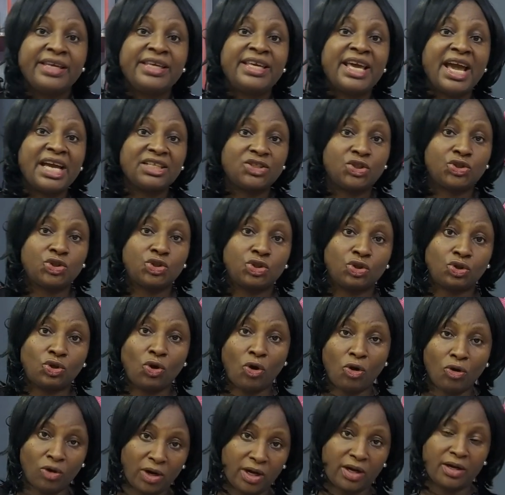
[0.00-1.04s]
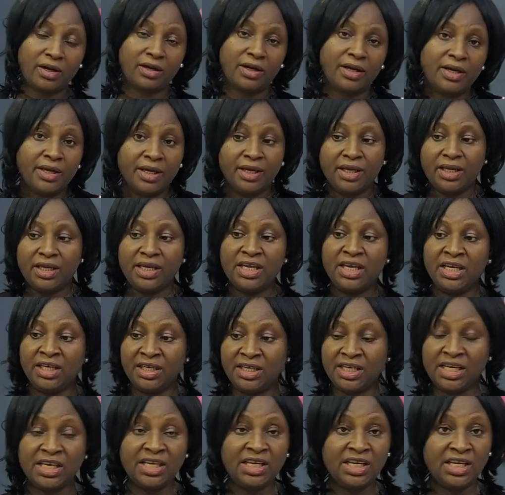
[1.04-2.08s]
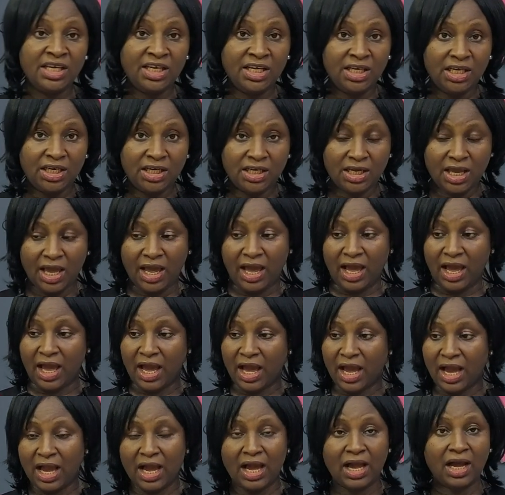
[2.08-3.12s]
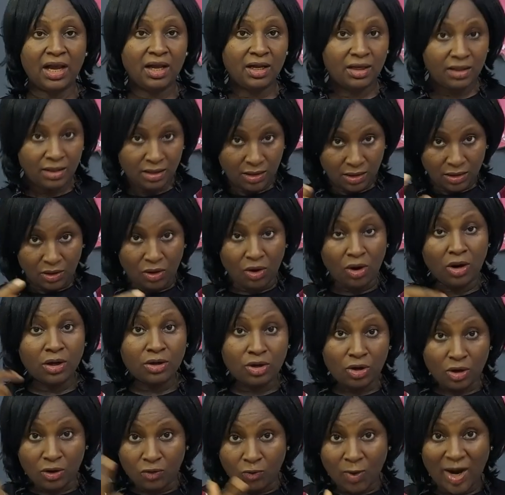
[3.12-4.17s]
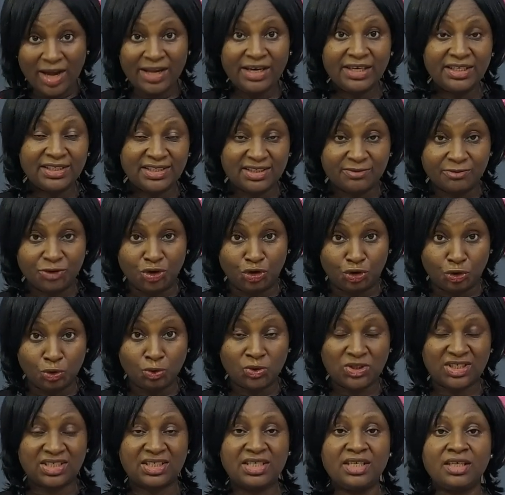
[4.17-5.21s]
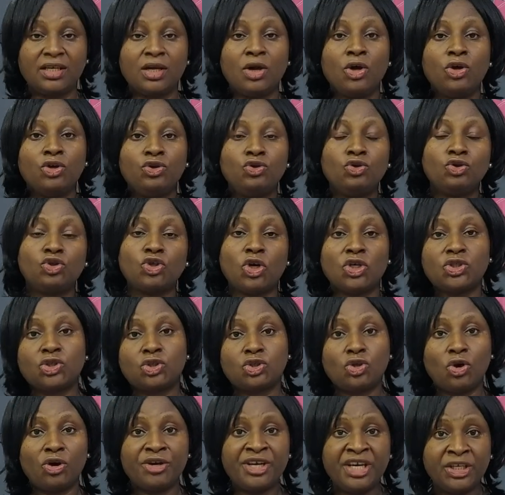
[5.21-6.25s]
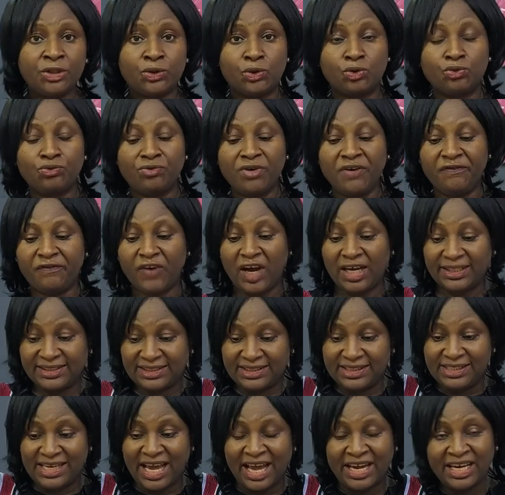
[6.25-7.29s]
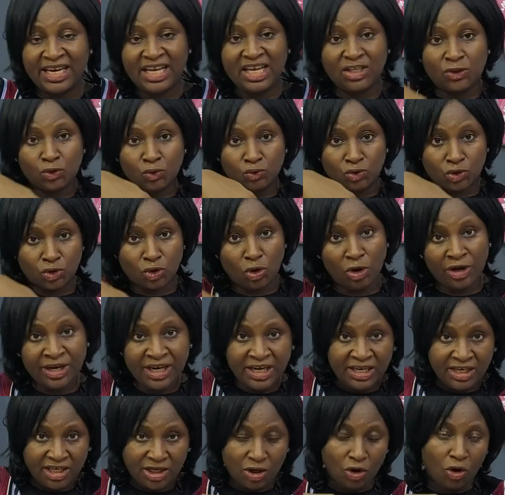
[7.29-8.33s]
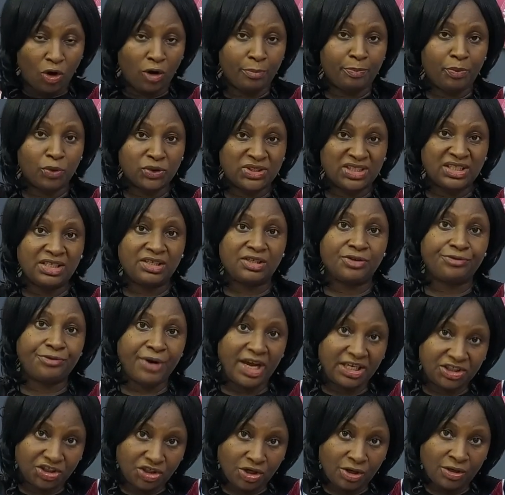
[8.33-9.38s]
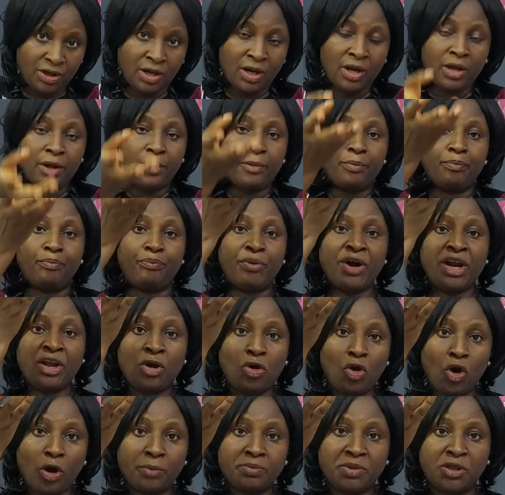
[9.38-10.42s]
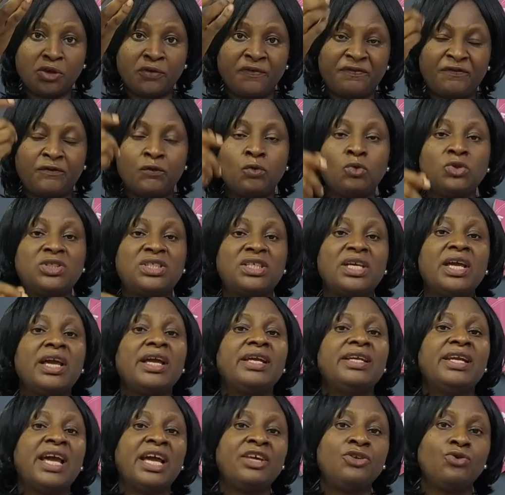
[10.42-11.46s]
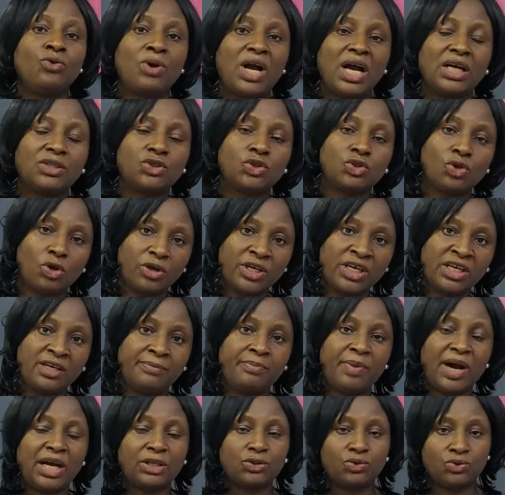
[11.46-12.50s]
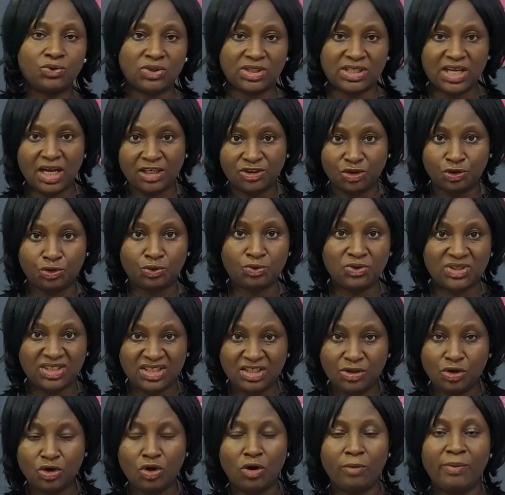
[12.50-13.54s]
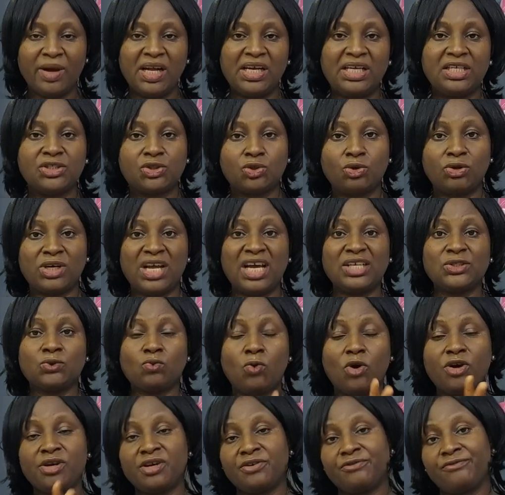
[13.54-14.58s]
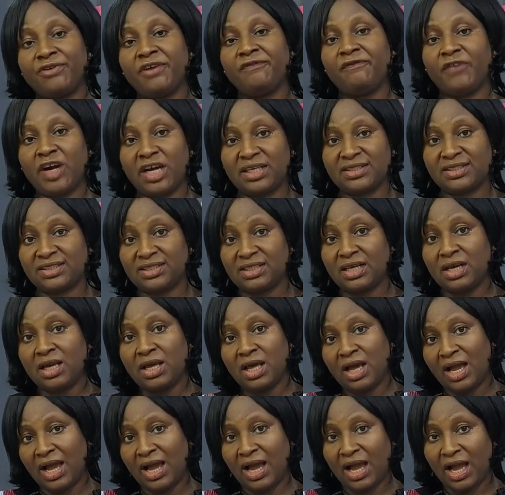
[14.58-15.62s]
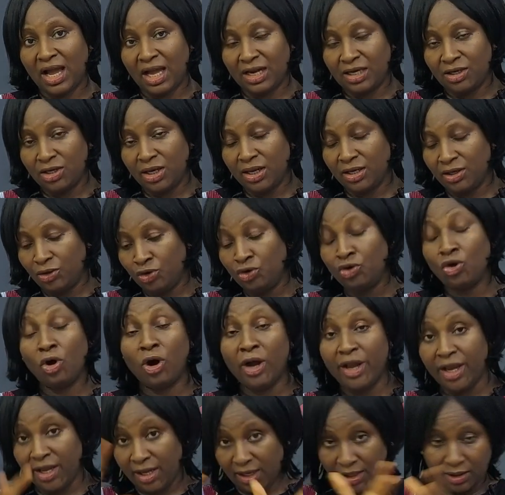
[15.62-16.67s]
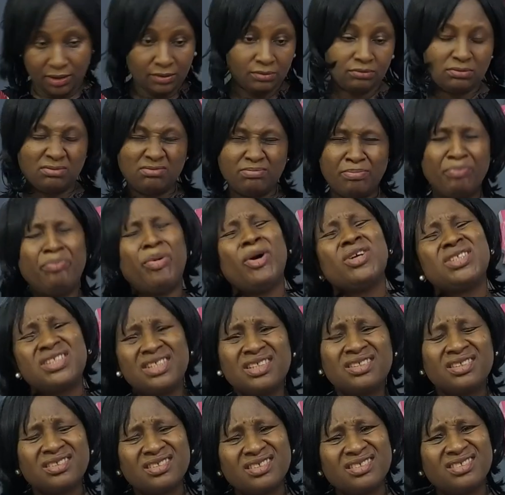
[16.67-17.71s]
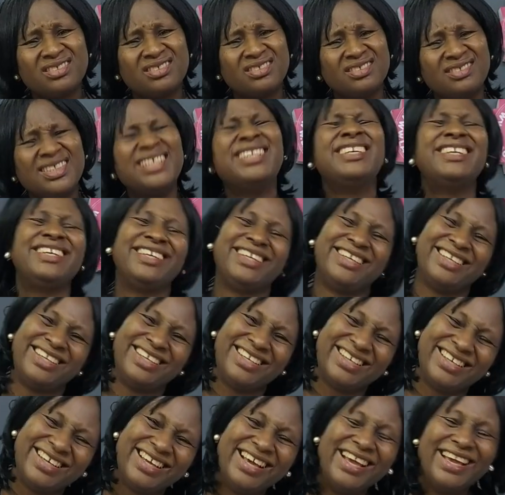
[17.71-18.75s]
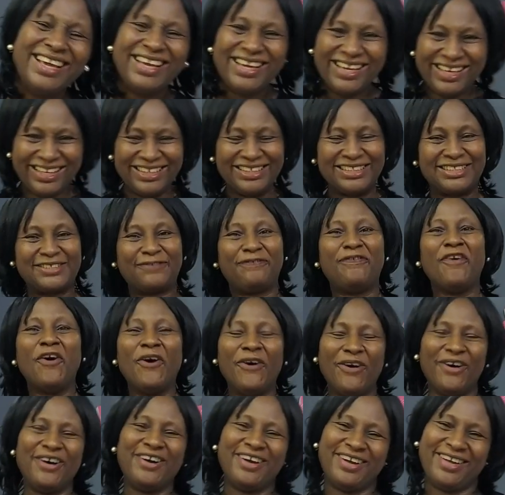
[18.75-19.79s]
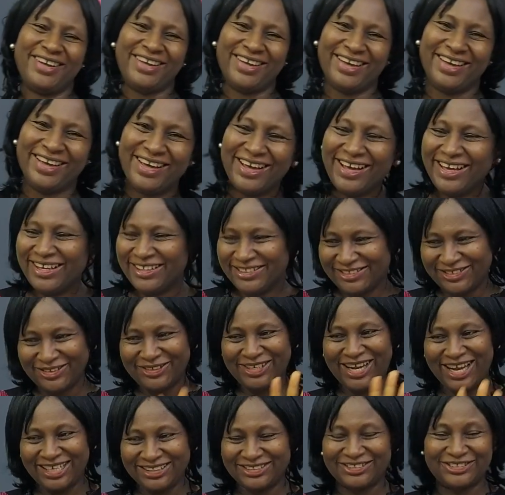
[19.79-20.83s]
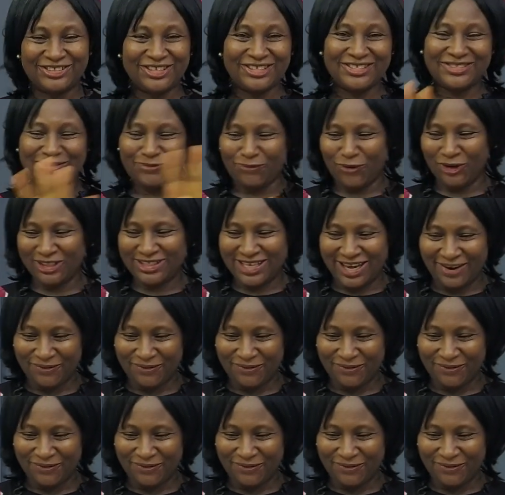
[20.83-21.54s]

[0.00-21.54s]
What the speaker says: gets stuck in the auger while it's juicing, you just turn it to reverse, then it will turn in the opposite direction, bring up the fruit, then you can turn it back to start juicing normally. So that's what the reverse button is for. So that's just what